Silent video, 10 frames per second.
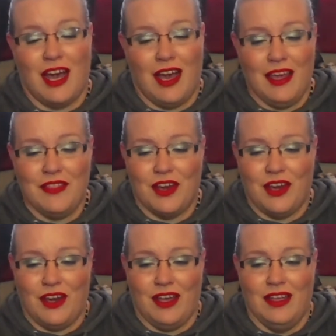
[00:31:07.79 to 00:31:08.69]
I
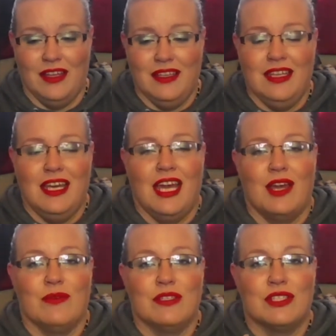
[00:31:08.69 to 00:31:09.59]
thought
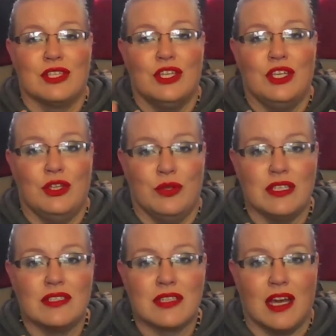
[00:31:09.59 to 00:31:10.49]
it was the
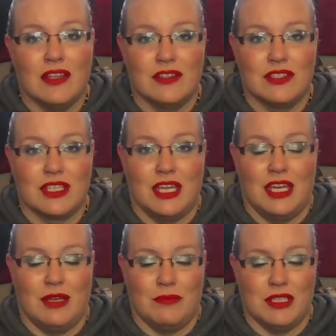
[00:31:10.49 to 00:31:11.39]
cutest color
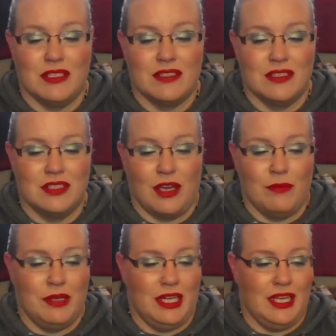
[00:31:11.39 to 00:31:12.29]
scheme. This is the
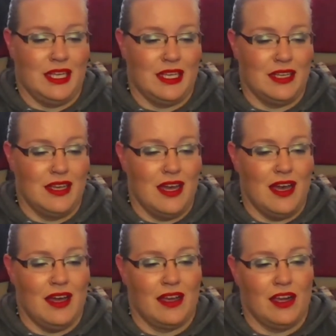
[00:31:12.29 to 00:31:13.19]
Dominique
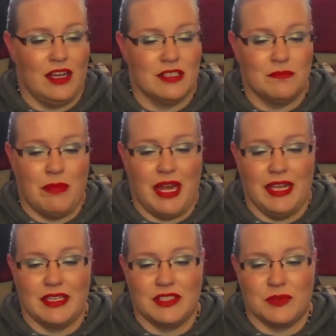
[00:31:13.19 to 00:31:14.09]
uh,
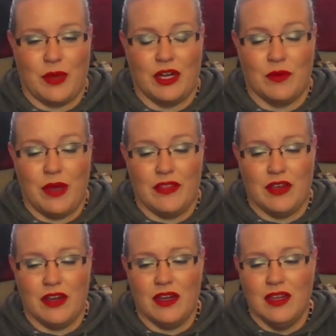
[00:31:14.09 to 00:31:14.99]
Cosmetics Sweater
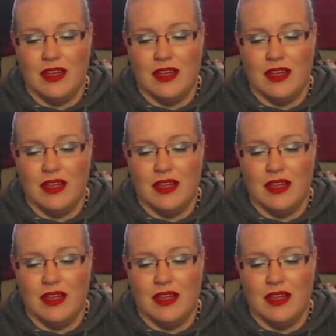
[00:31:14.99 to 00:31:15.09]
Weather.